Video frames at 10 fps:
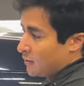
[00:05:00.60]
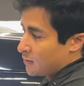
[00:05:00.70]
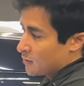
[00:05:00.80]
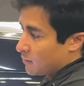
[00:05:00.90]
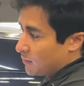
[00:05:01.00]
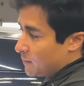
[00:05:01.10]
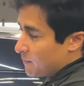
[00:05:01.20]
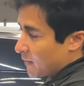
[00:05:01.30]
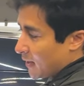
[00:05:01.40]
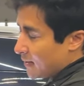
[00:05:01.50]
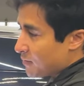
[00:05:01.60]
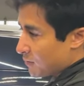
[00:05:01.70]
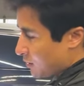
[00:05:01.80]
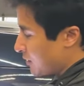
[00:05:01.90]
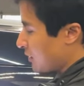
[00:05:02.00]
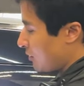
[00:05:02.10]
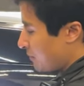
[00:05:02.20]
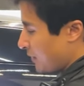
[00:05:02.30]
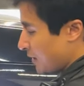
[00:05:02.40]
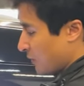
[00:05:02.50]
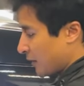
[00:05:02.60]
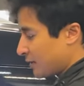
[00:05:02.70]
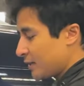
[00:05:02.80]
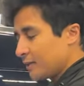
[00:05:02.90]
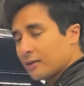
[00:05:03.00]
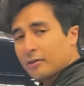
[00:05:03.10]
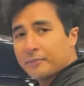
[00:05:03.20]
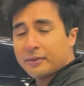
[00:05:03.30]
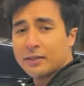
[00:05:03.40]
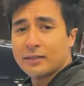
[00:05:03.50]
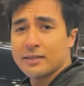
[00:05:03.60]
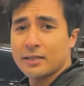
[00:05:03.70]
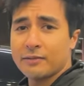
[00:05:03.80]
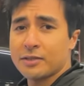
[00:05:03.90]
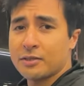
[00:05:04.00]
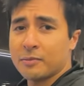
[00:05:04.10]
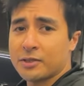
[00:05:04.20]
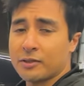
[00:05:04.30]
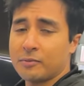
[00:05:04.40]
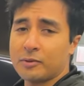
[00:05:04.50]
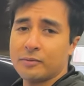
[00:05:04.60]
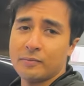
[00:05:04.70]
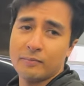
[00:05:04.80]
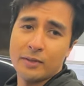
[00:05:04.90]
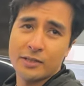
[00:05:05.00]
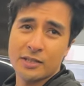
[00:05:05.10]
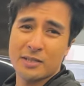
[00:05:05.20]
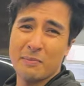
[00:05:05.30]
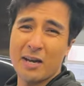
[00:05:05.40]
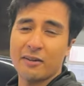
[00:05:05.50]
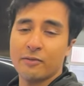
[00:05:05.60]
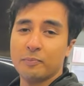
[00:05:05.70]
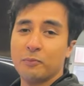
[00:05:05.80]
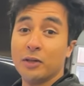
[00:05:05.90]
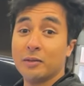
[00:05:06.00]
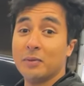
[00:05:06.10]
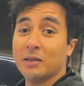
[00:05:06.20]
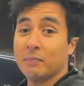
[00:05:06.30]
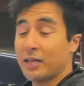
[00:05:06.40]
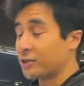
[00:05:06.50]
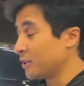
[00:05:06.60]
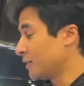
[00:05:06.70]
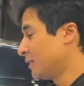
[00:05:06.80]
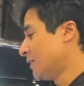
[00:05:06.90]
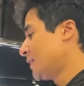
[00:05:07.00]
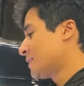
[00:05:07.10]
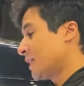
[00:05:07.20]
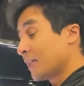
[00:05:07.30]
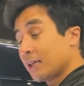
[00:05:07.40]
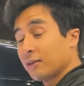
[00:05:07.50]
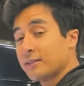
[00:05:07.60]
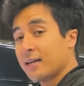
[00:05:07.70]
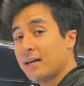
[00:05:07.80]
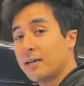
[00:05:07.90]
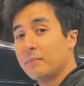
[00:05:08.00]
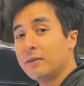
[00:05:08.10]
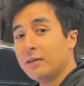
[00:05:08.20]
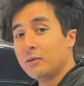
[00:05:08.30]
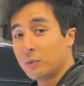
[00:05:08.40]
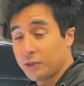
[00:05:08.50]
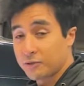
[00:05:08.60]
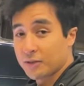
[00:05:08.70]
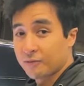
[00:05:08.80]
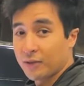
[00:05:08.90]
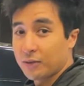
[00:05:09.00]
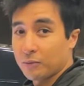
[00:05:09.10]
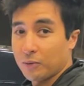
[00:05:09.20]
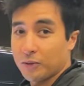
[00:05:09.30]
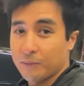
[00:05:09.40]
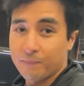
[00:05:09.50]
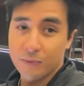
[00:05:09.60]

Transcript: So it should go pretty quickly, hoping that it doesn't give us too much trouble. It's just a matter of really being patient taking your time when using the fender roller.